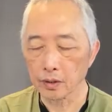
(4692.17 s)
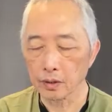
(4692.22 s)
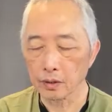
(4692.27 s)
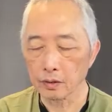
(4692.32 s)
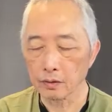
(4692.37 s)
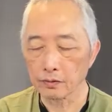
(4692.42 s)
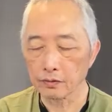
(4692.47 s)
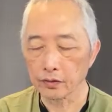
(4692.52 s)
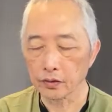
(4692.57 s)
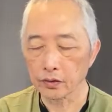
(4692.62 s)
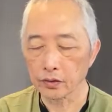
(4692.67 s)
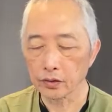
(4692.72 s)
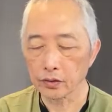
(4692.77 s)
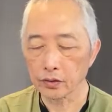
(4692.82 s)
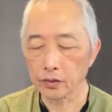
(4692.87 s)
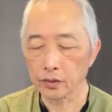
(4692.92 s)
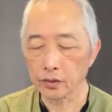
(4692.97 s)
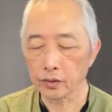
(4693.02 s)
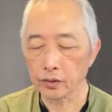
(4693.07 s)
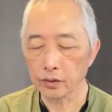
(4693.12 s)

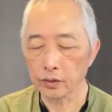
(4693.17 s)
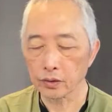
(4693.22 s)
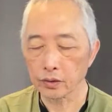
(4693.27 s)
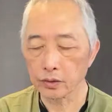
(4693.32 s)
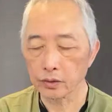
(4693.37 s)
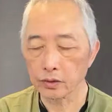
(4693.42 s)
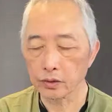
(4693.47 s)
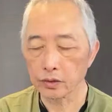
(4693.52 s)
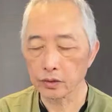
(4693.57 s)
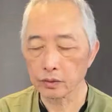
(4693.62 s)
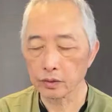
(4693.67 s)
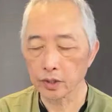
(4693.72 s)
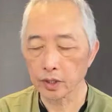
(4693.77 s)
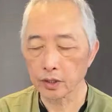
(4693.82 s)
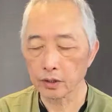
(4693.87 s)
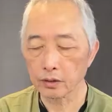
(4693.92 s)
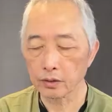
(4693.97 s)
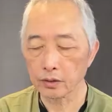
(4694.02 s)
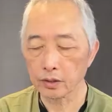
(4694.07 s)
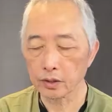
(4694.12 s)
First, you say
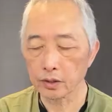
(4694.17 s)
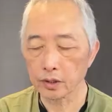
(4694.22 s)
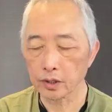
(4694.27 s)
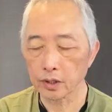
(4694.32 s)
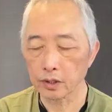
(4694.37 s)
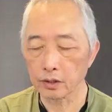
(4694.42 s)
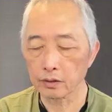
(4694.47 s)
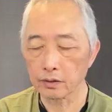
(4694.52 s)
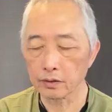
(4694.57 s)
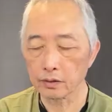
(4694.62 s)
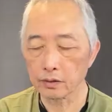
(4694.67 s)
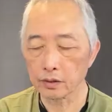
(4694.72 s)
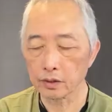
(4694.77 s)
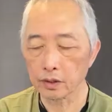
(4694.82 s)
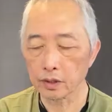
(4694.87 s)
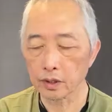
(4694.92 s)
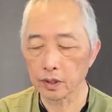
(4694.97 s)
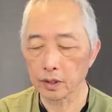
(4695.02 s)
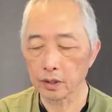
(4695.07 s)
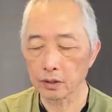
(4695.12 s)
to yourself,
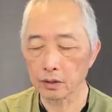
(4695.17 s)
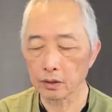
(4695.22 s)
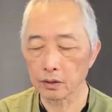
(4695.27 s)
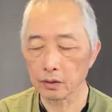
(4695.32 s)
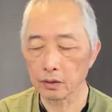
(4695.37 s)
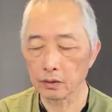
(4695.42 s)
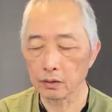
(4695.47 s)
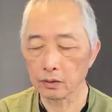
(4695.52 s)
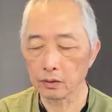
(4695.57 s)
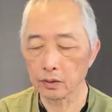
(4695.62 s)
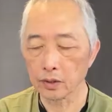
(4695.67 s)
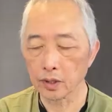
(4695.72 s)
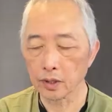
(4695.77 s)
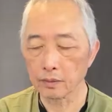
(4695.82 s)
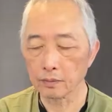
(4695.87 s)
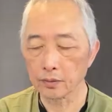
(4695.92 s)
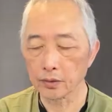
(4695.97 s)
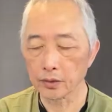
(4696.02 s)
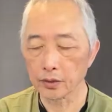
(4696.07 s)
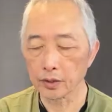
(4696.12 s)
I know I'm
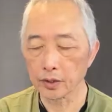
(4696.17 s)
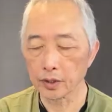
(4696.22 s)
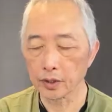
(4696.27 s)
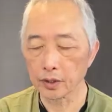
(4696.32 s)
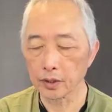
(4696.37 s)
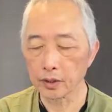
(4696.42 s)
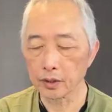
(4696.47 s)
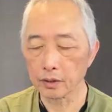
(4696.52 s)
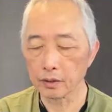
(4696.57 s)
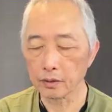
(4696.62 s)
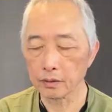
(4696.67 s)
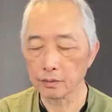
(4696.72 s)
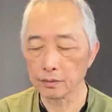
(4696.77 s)
breathing in.